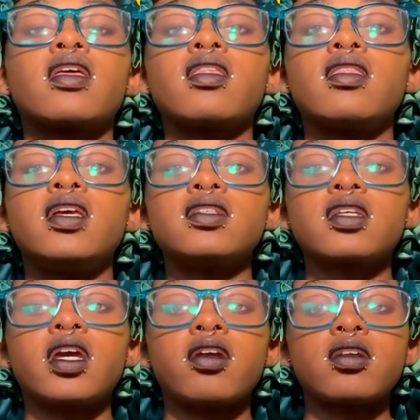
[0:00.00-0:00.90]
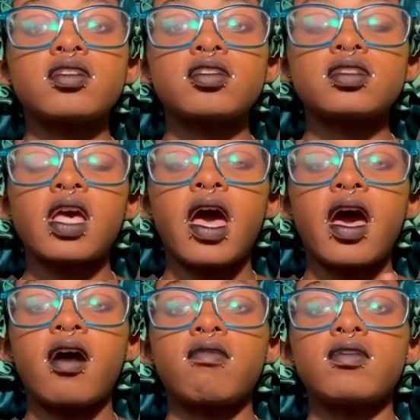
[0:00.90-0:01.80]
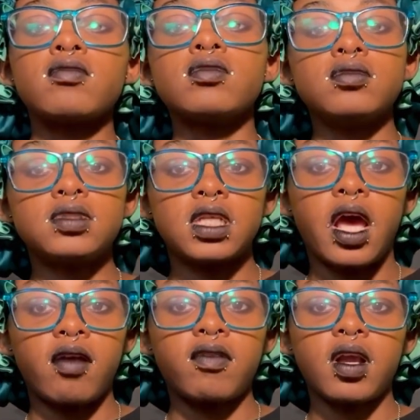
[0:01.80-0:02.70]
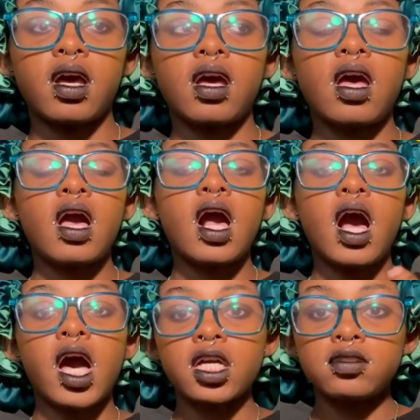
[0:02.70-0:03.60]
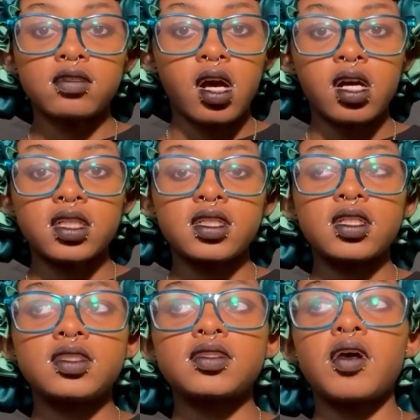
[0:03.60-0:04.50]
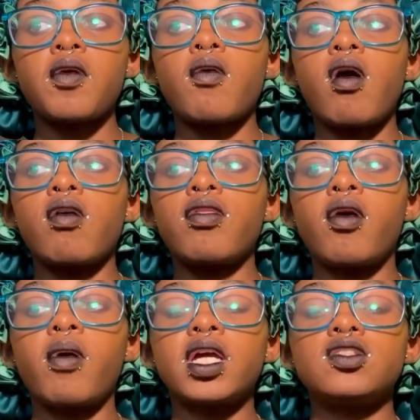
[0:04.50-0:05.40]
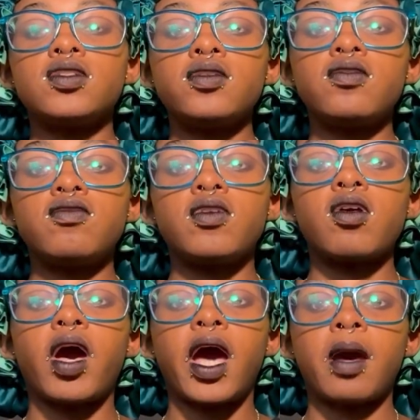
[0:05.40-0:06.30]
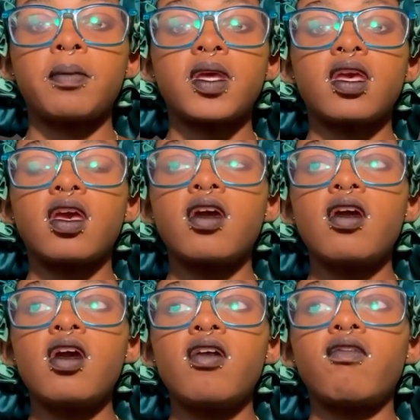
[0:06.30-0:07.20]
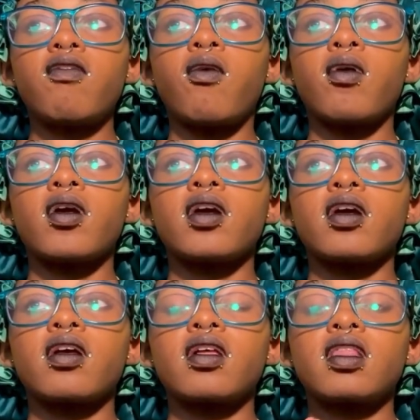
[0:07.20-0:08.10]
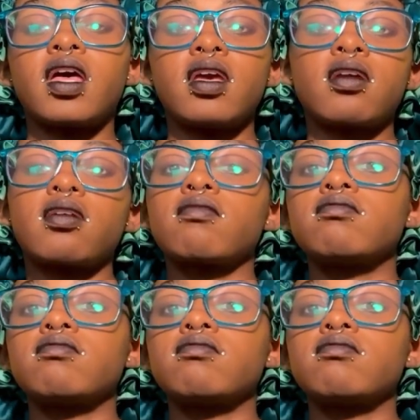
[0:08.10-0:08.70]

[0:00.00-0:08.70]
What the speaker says: these characters have roots in Africa. I do not. So although I do feel happy for like